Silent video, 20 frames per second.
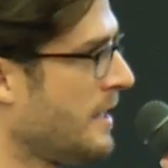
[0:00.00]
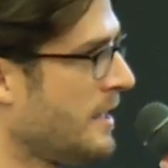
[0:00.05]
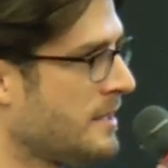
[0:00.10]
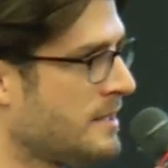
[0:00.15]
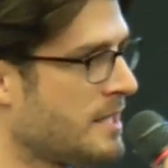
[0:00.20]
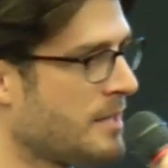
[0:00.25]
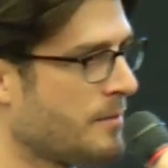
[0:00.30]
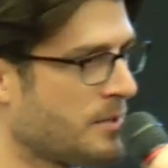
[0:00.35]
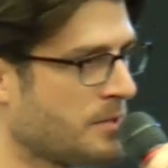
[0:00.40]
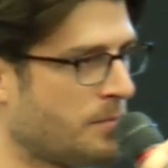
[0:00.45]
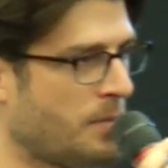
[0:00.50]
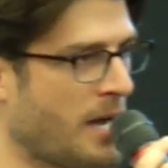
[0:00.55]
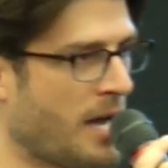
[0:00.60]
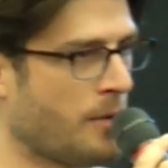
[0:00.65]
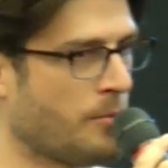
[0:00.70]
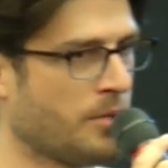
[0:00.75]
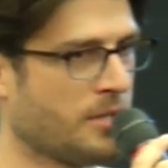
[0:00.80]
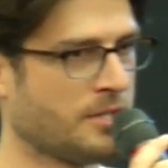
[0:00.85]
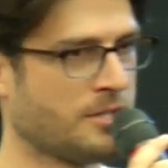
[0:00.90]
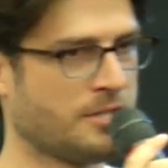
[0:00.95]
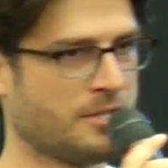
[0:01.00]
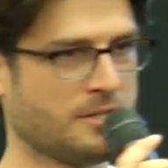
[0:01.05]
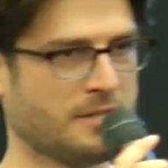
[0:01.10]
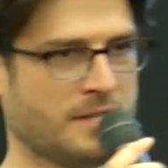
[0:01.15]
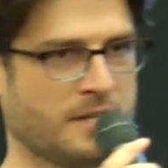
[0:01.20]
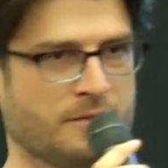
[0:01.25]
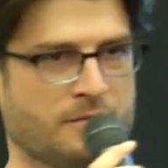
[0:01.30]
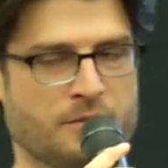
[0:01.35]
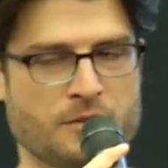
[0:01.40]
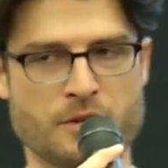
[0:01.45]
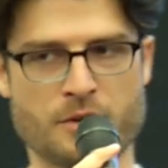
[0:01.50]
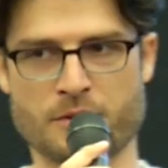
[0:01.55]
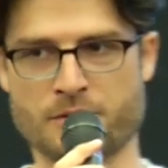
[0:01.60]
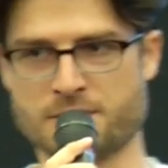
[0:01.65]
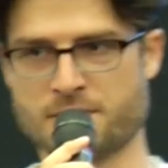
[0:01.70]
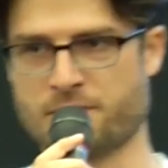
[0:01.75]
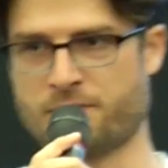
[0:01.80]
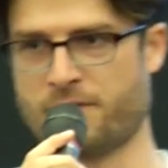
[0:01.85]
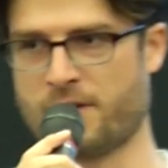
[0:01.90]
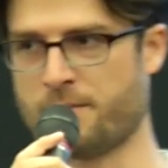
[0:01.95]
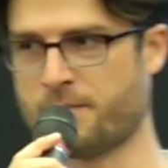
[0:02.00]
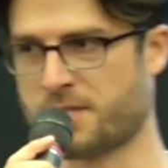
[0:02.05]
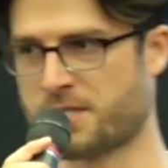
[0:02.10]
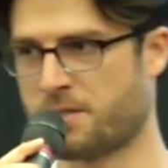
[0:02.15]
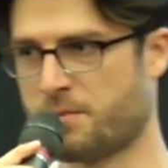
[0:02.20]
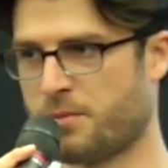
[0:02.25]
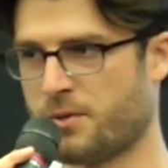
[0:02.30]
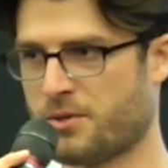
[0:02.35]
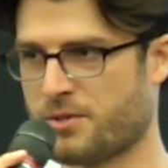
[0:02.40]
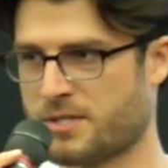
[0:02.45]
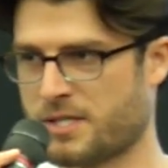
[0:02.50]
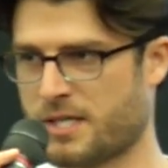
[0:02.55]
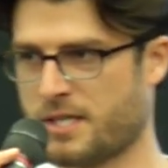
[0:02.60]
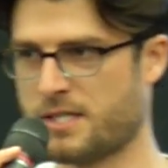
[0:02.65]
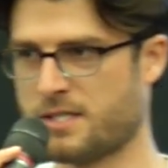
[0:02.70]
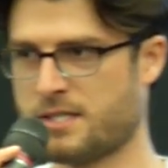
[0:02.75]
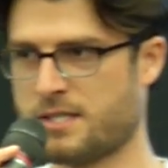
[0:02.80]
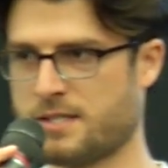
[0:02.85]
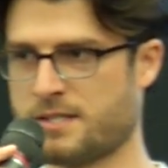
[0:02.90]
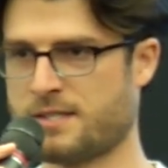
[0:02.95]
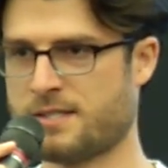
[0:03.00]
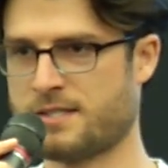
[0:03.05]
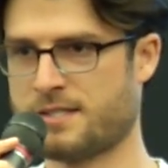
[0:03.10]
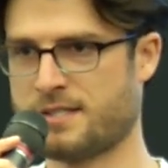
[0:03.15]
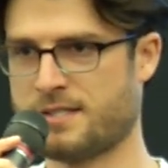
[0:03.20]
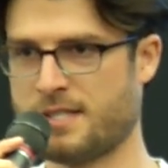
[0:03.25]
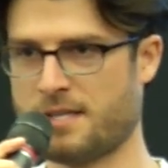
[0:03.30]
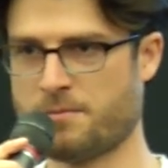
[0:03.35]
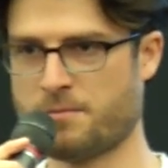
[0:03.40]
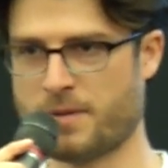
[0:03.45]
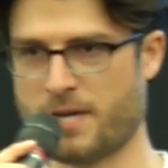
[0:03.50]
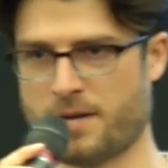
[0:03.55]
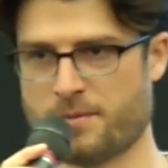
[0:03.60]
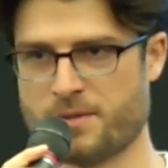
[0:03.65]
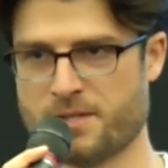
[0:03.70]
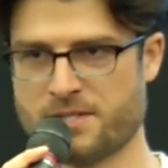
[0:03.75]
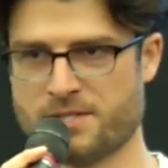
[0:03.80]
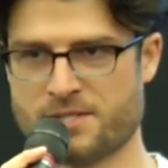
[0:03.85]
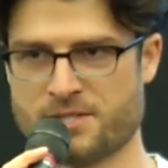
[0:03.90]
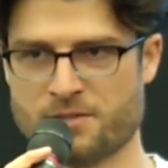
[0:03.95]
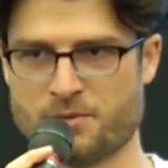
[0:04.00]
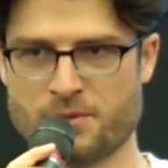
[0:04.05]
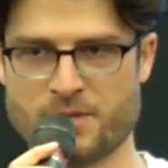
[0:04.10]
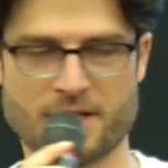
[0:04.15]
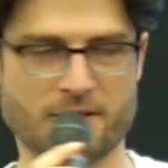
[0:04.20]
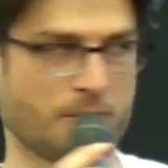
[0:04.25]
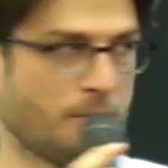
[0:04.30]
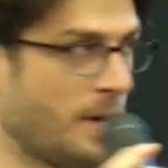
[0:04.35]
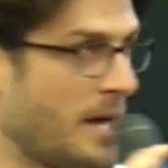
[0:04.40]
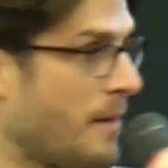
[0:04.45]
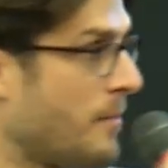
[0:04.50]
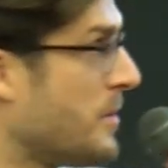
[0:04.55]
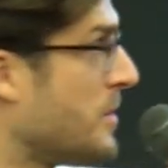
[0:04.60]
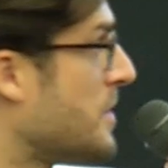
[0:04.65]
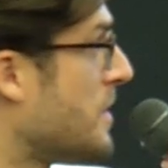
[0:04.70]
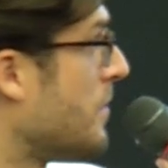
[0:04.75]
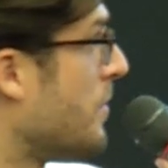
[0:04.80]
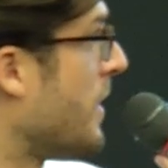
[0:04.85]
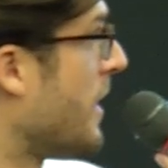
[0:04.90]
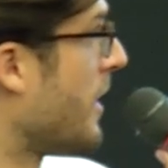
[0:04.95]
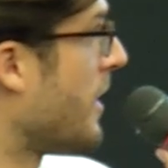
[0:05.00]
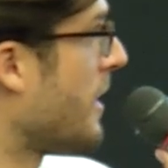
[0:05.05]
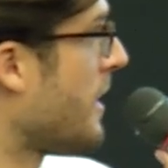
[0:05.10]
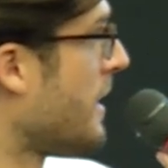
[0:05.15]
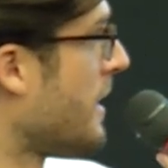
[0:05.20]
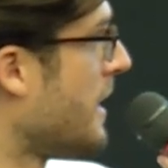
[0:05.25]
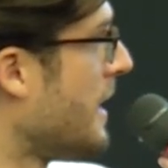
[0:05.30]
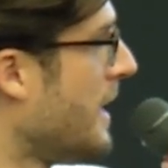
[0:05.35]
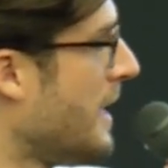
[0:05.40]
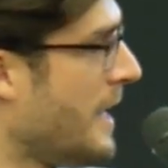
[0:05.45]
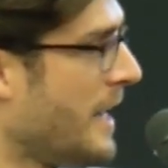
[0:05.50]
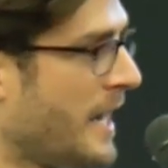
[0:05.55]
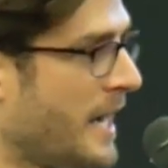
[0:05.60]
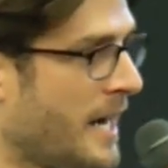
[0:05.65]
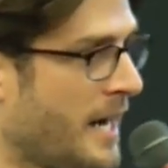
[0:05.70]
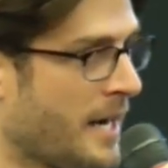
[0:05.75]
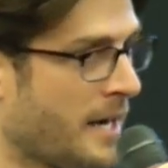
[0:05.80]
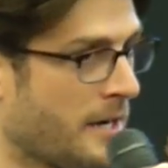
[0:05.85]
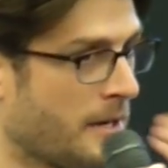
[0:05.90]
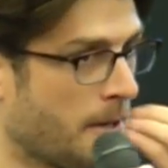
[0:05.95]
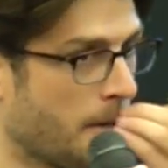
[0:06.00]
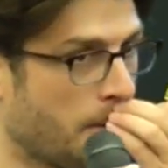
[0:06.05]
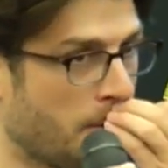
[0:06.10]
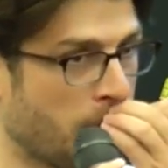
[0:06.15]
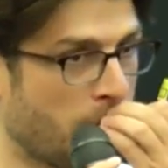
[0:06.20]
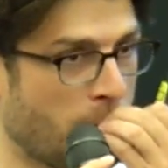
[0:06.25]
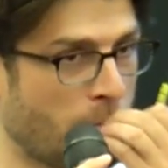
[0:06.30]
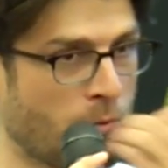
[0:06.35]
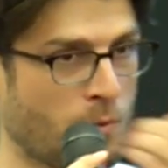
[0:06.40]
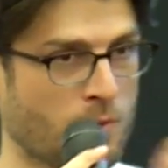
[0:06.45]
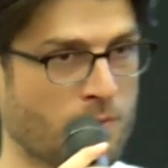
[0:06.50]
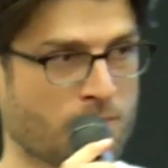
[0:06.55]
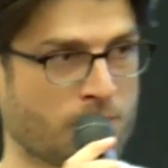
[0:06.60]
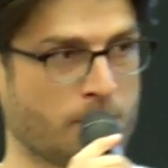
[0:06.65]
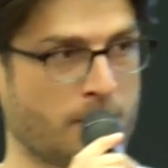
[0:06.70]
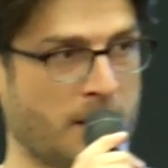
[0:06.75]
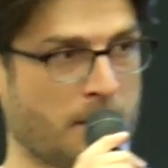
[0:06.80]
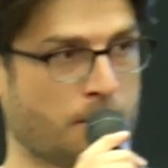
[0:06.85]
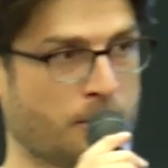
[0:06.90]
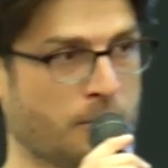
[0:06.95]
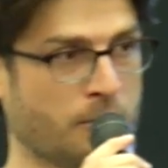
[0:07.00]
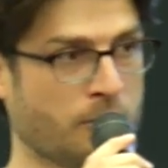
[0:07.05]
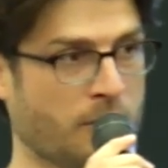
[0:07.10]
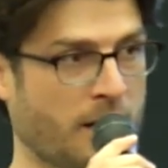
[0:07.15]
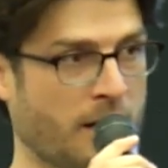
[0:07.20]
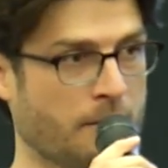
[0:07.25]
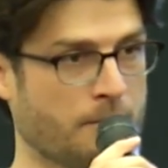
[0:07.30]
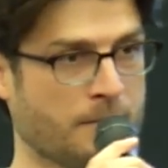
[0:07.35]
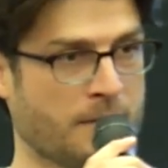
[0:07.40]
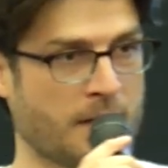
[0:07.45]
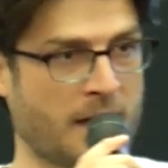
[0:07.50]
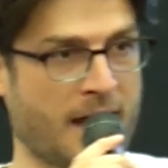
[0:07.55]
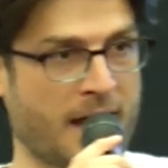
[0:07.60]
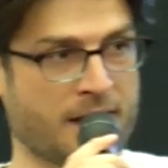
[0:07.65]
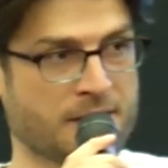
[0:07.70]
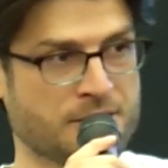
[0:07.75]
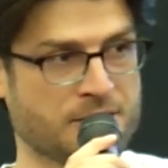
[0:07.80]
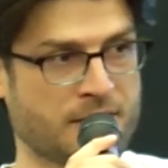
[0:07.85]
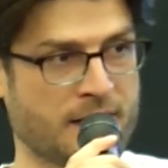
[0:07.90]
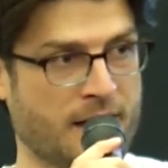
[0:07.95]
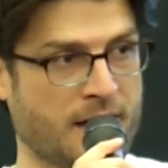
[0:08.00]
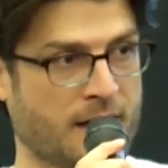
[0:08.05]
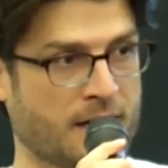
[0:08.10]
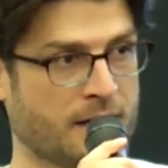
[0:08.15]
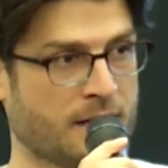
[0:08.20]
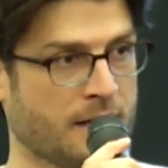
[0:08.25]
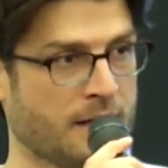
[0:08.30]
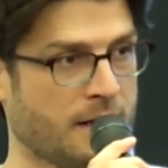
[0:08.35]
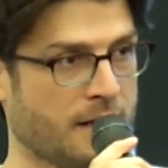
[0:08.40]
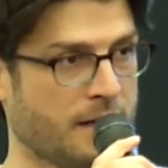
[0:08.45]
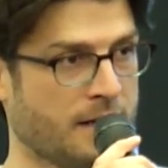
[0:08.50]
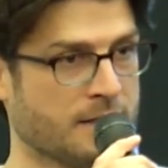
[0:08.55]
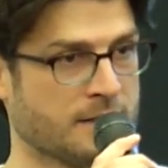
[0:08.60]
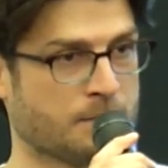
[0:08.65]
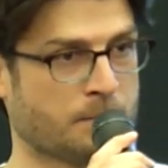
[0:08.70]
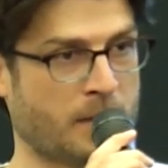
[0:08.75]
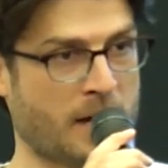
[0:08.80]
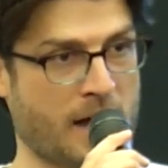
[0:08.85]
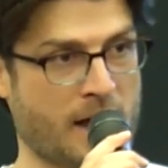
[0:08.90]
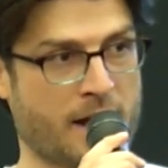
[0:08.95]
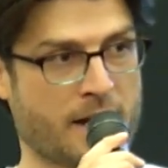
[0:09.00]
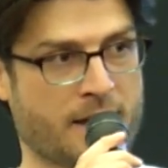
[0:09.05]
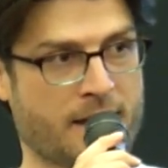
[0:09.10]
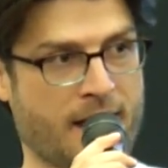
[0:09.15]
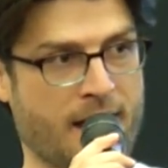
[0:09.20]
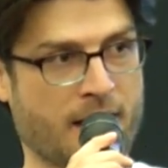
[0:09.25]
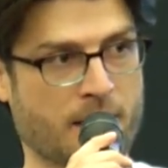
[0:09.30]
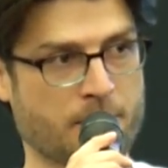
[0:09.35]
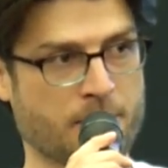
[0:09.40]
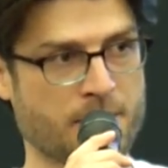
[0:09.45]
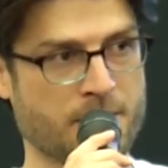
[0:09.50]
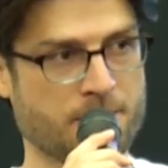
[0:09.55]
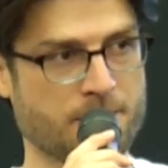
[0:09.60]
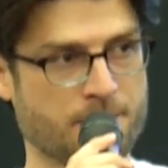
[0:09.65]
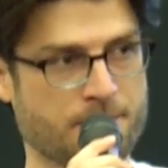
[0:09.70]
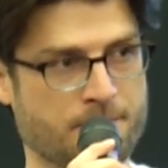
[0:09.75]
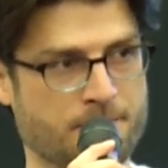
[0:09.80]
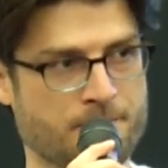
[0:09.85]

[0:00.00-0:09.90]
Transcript: His name is Babbage, and if you know, there's a famous computer scientist named Babbage, so we have Babbage the bear. And for my program, the hashtag is Picademy.